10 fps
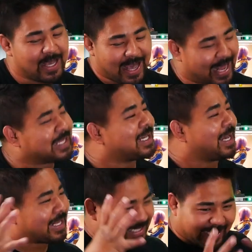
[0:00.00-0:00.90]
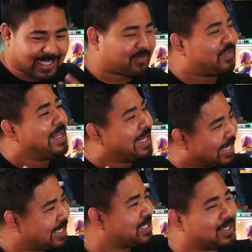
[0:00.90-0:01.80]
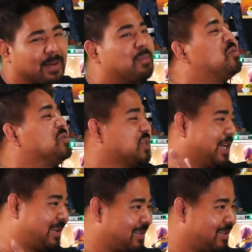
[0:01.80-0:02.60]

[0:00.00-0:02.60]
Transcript: And it's feeding into the bullshit.